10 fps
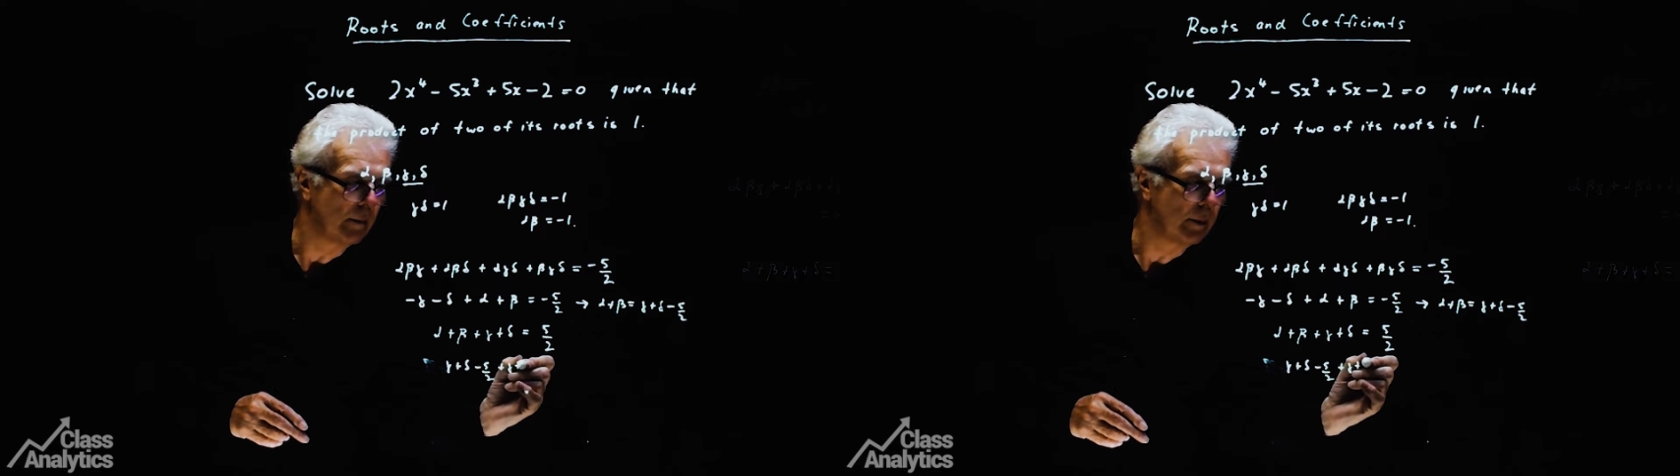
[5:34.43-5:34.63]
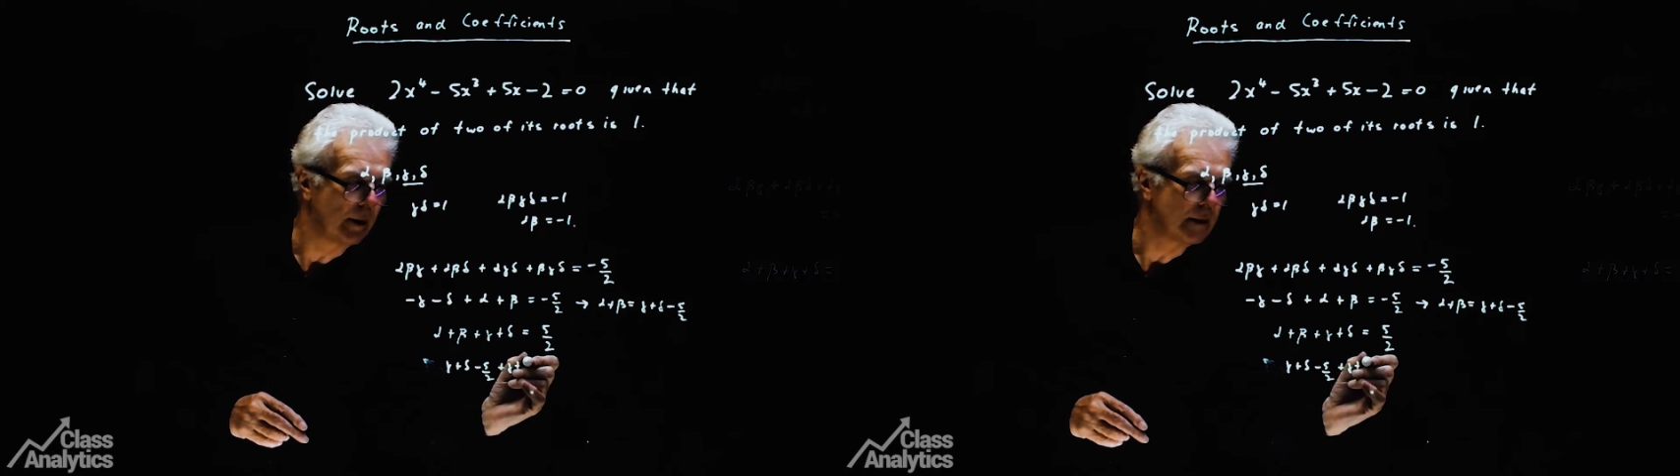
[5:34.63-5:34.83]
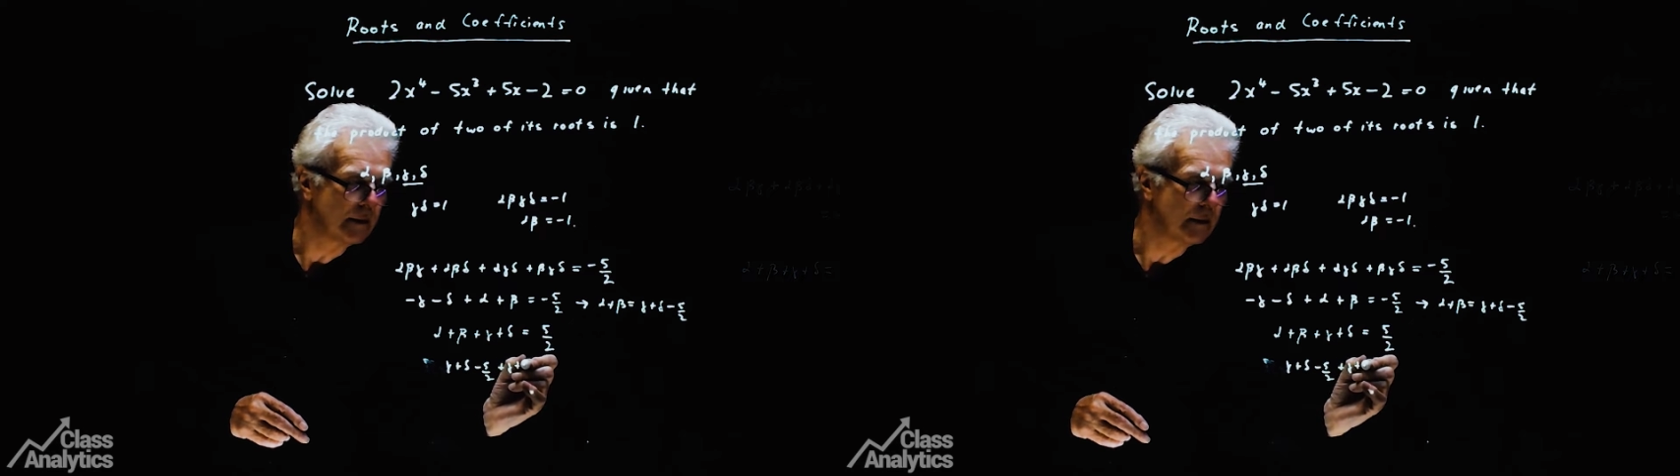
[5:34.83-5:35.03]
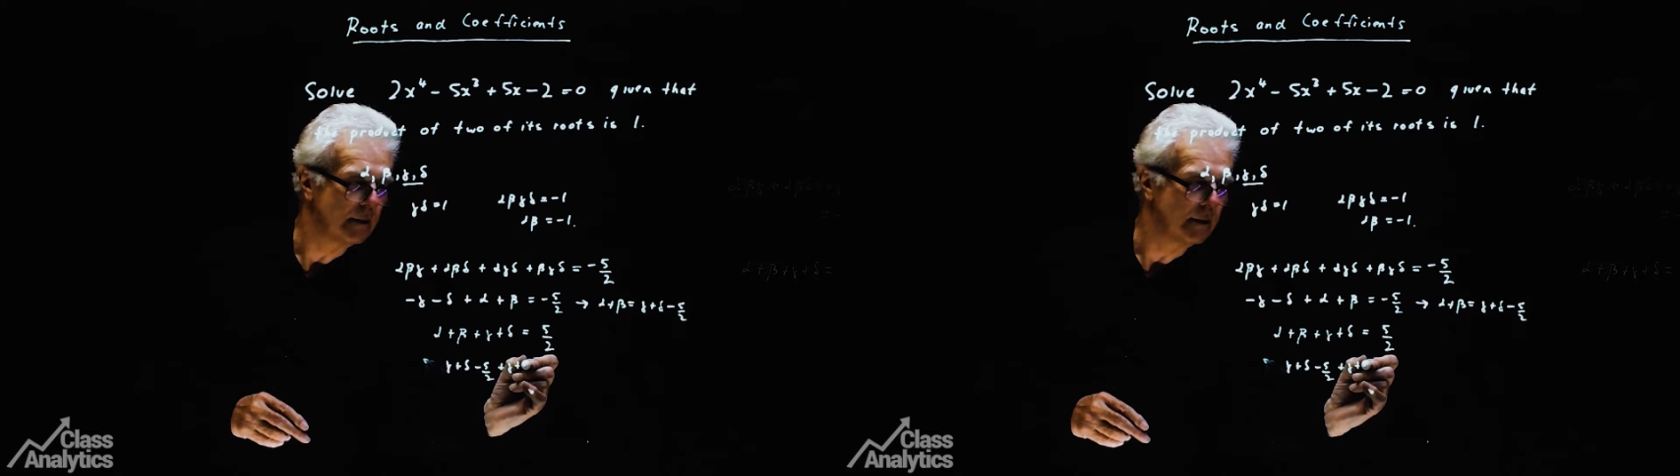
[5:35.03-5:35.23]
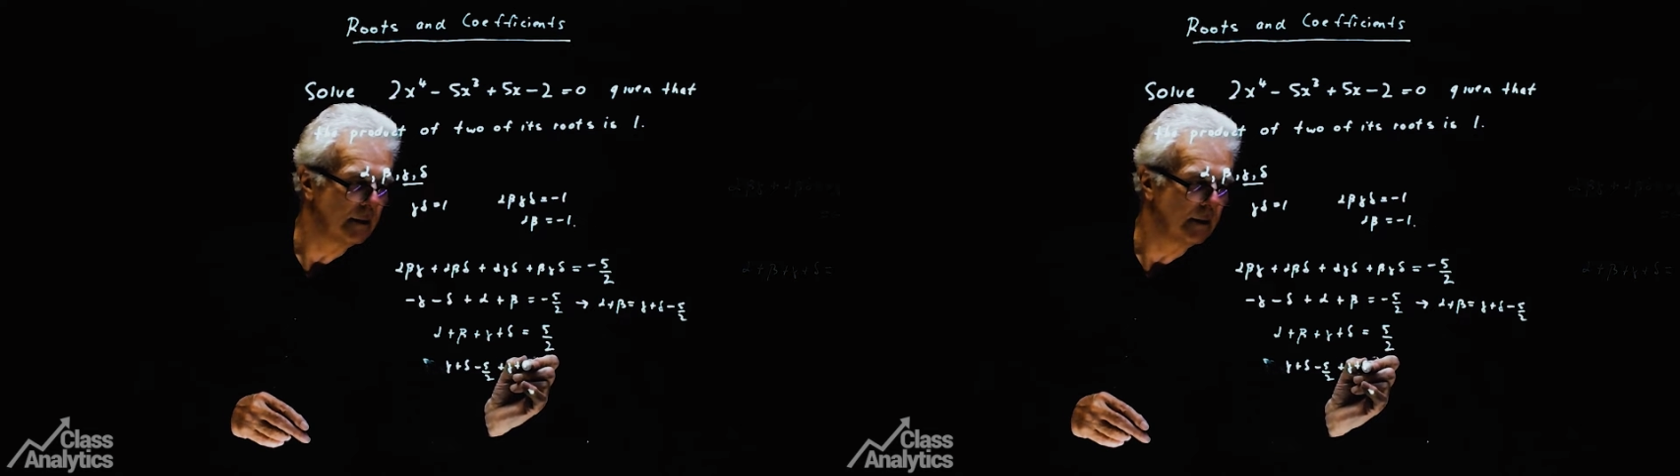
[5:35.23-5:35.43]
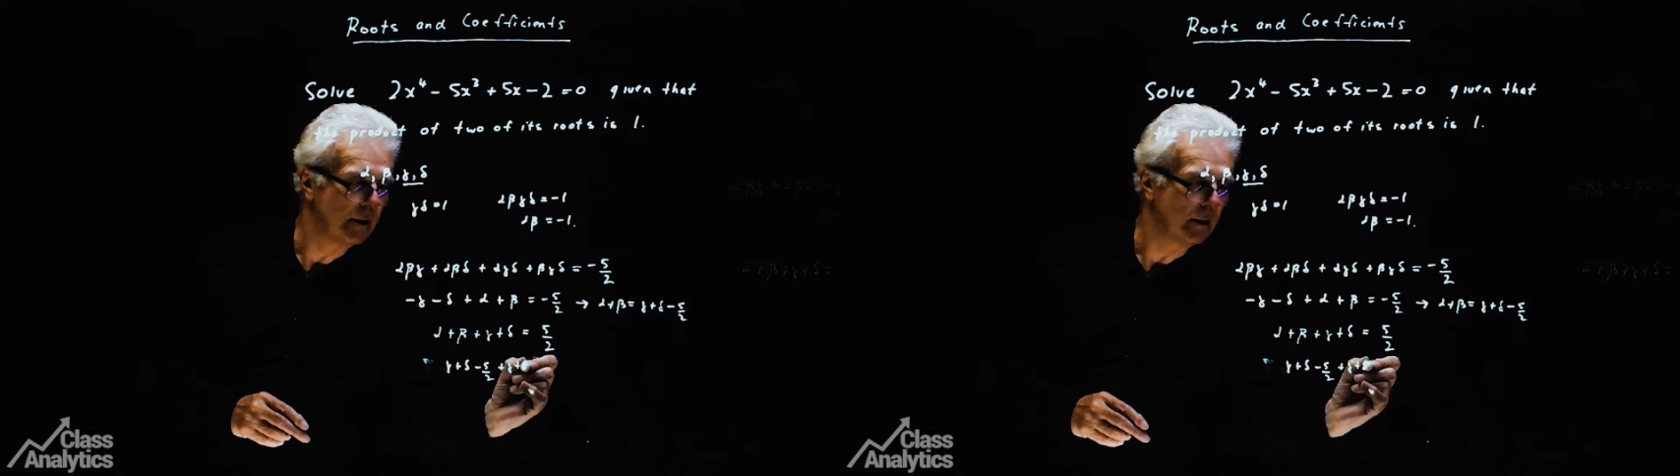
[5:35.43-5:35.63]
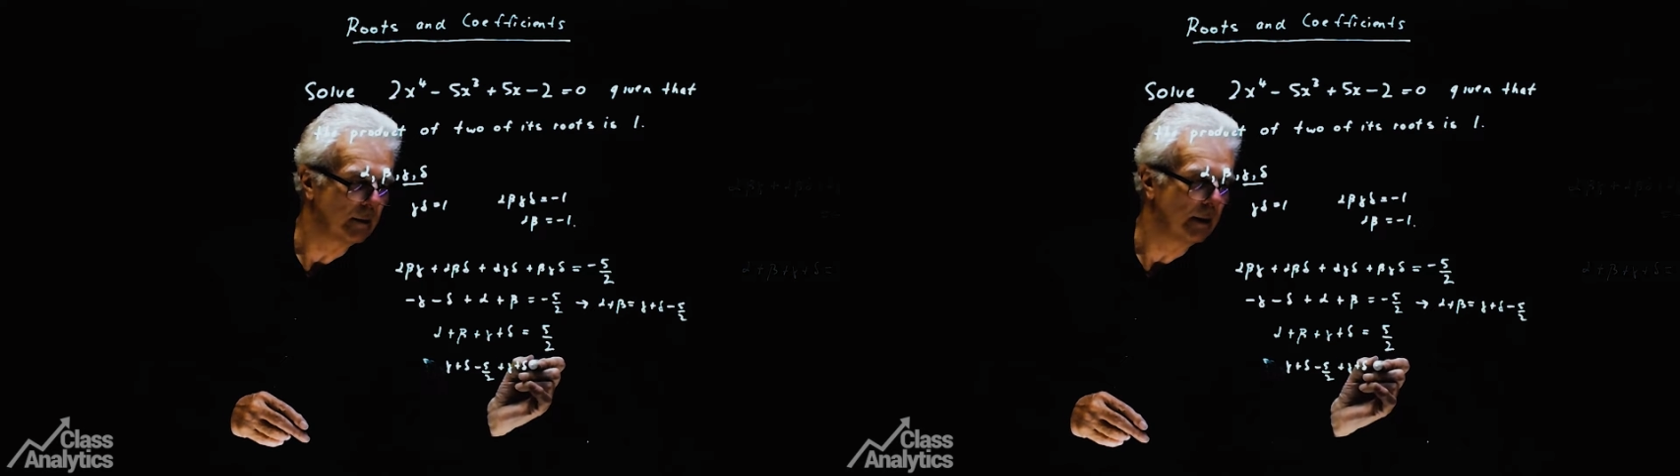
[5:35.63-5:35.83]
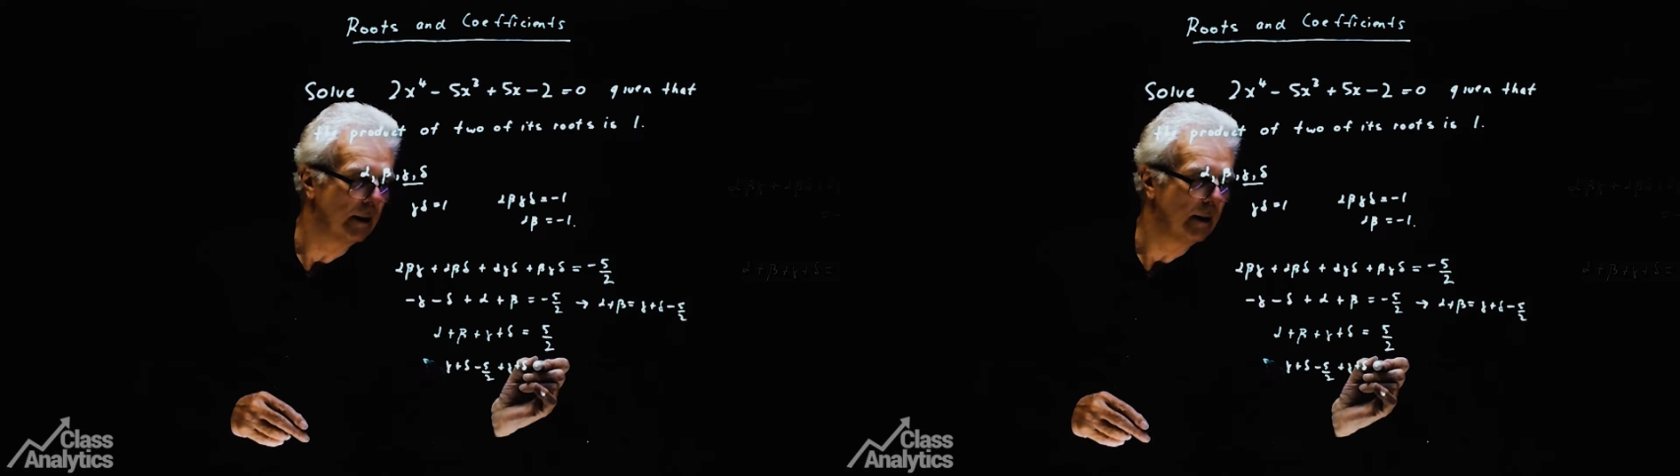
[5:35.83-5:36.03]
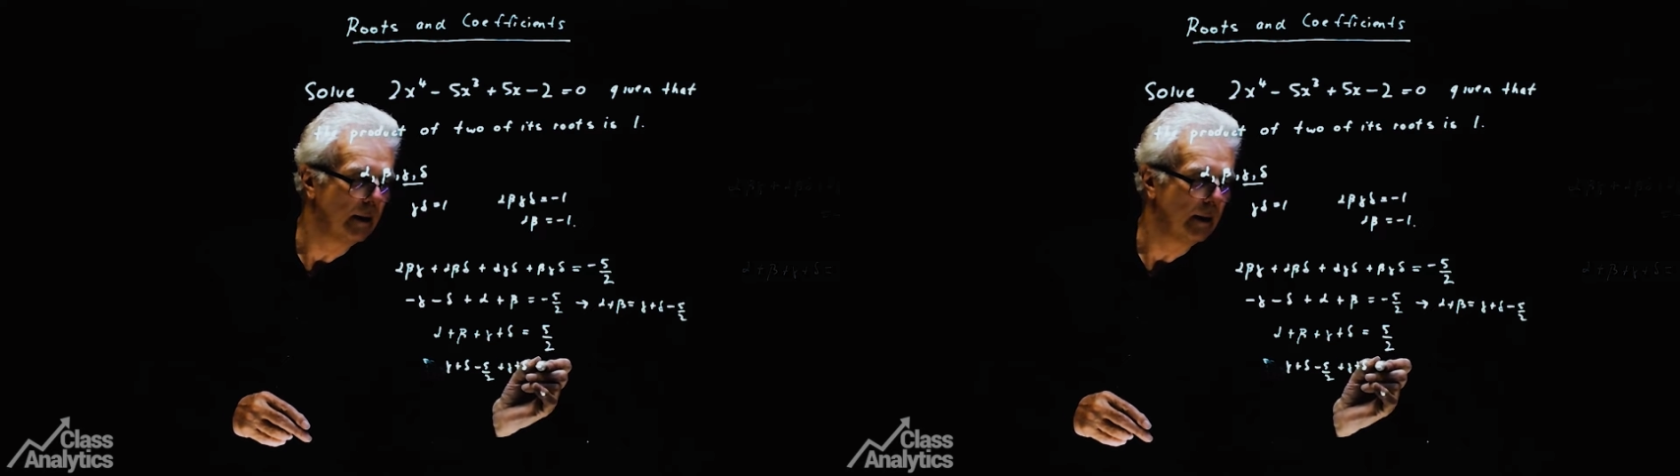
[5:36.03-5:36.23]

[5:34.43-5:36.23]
plus delta